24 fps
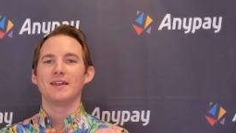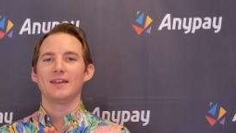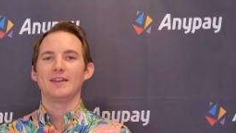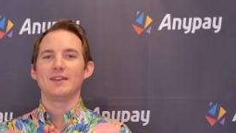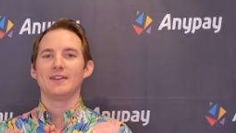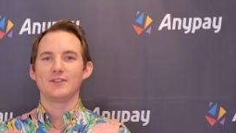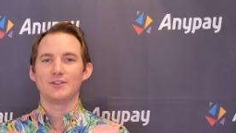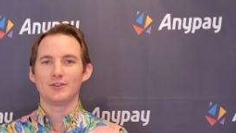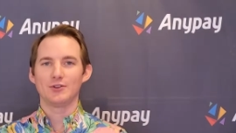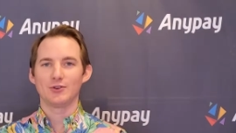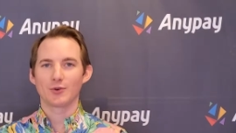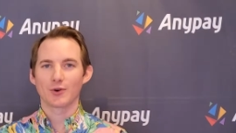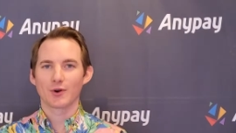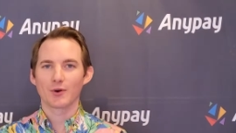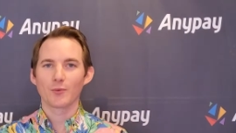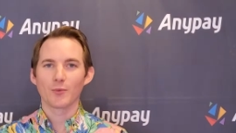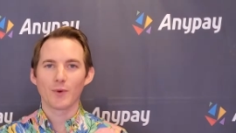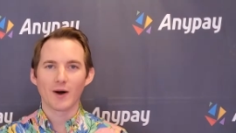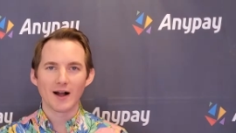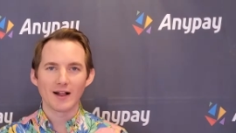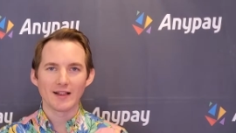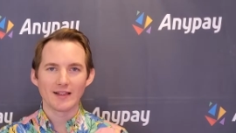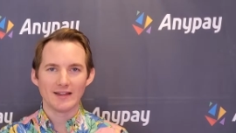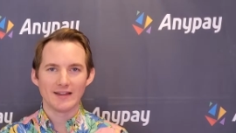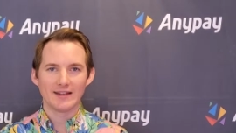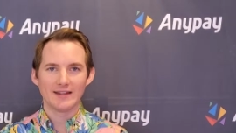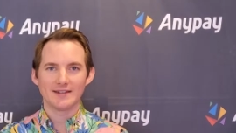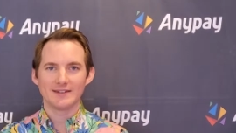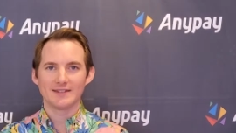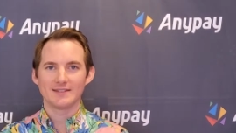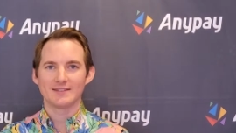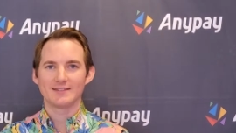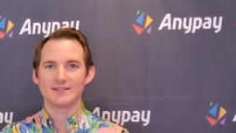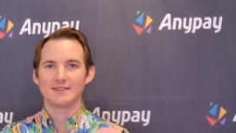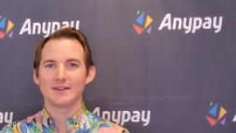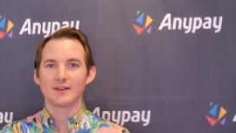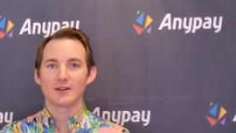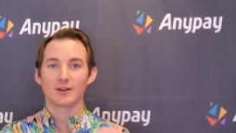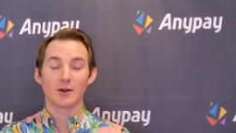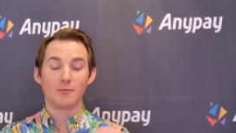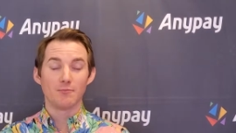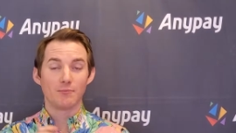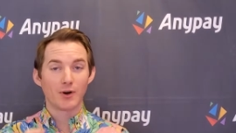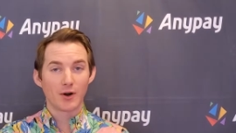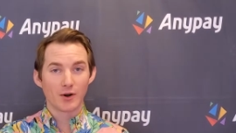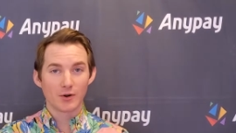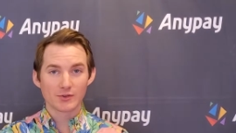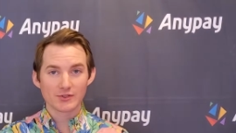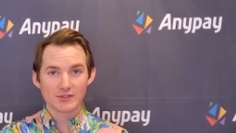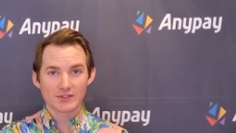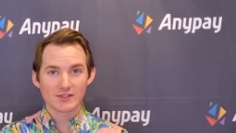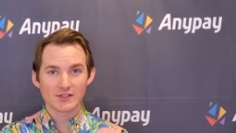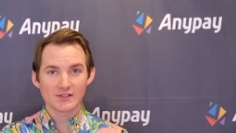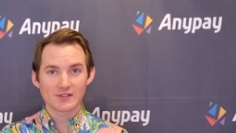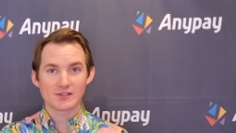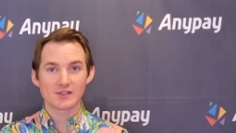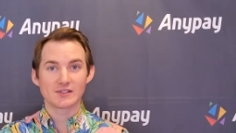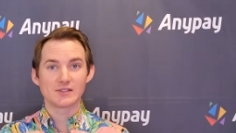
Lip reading: Your wallet composes